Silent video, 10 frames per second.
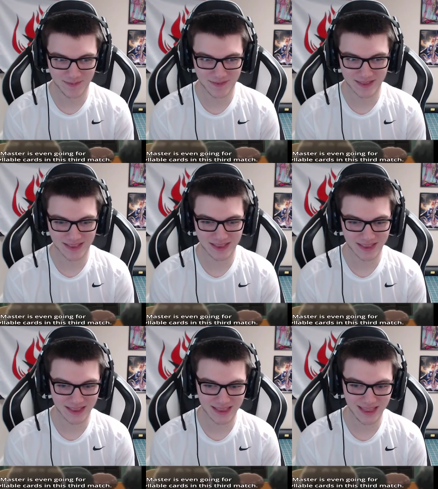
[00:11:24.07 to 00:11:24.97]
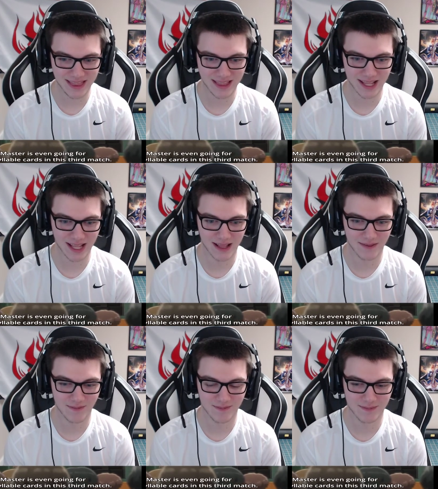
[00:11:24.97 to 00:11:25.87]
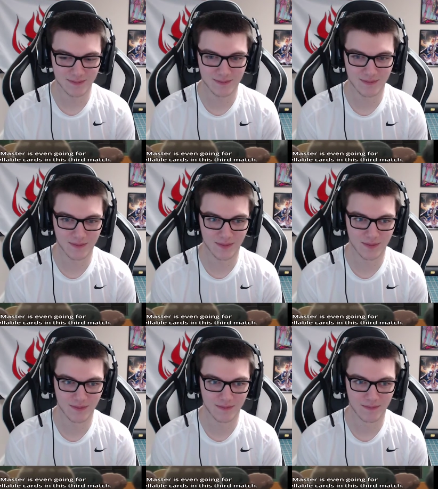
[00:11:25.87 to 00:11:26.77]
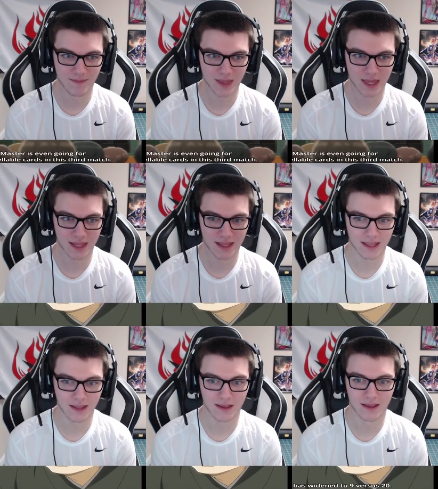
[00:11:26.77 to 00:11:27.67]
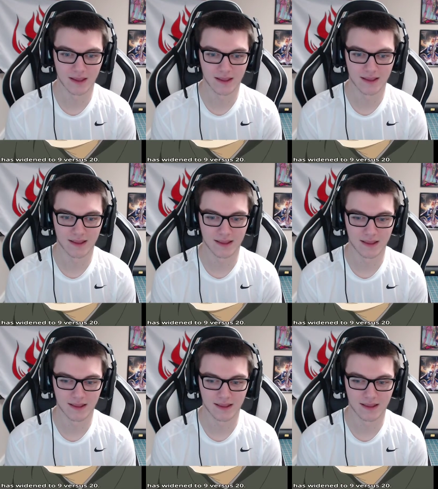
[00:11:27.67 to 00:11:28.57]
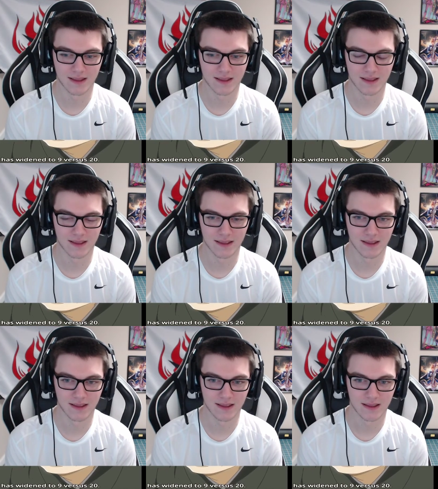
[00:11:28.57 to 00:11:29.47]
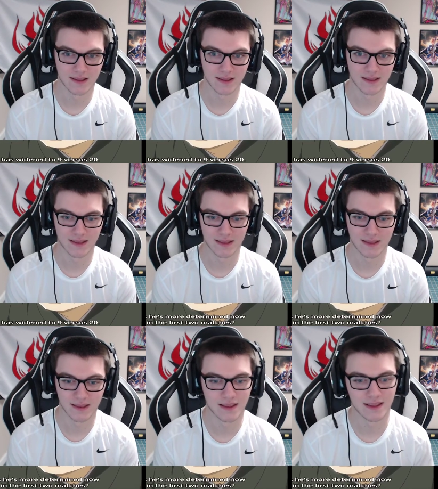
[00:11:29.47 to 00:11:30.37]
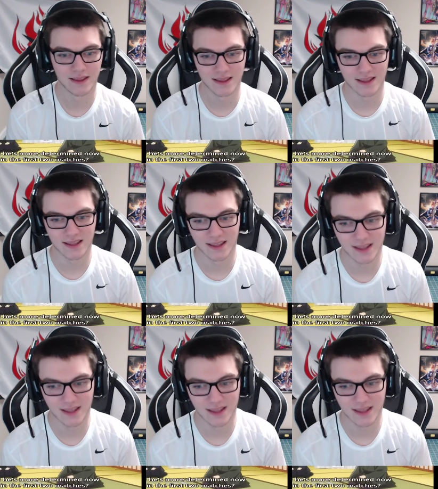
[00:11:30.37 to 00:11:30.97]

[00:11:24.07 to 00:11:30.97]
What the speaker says: (no one is talking)